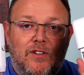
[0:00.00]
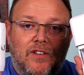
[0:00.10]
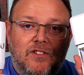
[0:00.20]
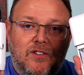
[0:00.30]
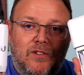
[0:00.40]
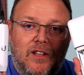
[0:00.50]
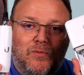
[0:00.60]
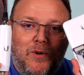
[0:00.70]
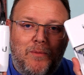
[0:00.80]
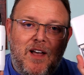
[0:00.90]
with you because it's
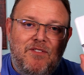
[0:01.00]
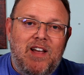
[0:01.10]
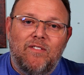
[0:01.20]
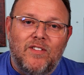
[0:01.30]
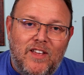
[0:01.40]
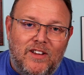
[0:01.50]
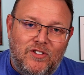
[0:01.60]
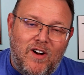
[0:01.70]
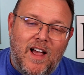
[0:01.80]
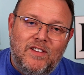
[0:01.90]
it's one of my favorite
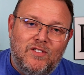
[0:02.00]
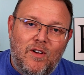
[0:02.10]
things, right?